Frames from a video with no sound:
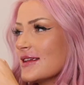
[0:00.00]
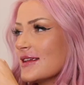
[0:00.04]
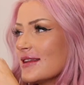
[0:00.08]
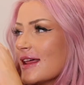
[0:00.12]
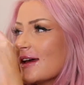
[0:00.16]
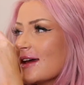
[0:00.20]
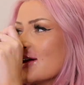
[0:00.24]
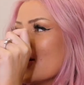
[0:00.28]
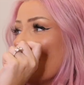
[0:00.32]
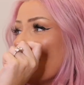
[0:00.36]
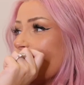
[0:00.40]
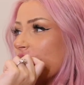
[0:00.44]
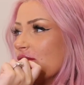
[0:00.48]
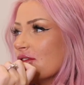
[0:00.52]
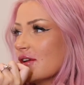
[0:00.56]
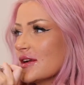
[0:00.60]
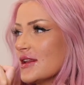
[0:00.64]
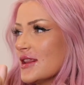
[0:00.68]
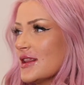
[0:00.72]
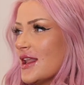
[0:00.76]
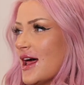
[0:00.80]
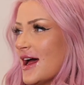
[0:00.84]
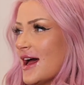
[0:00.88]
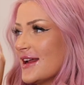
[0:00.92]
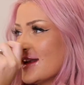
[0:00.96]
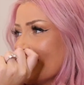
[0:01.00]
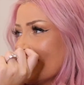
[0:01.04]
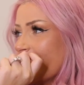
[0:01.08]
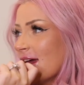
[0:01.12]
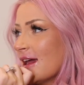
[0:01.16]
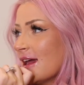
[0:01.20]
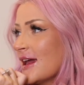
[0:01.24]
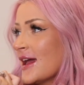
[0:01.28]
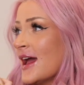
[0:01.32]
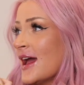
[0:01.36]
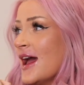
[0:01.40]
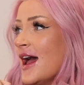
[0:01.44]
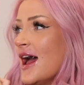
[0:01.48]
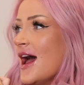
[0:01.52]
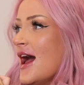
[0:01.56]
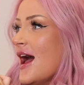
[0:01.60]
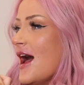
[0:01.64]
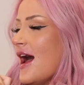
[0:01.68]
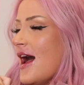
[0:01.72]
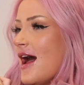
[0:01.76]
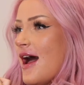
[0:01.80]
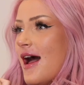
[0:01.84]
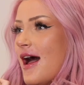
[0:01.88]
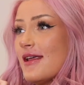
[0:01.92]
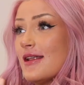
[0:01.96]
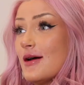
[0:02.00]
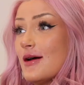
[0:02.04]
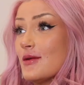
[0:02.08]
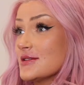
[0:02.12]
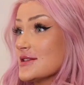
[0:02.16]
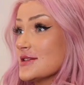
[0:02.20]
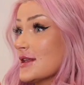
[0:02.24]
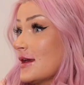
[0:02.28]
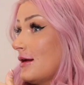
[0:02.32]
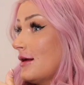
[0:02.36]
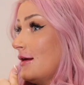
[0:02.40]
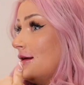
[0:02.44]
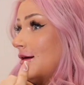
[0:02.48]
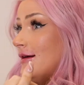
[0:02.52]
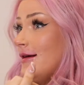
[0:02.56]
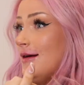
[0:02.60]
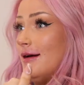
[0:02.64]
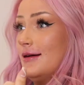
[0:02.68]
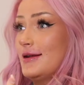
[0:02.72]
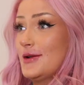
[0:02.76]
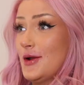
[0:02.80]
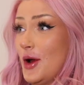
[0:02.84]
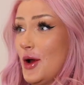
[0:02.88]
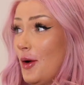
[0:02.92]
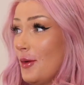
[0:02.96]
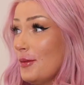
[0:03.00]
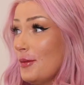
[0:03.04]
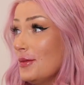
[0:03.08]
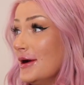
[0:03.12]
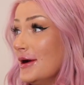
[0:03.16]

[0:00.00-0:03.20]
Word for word: the like overlining and I was like, nope.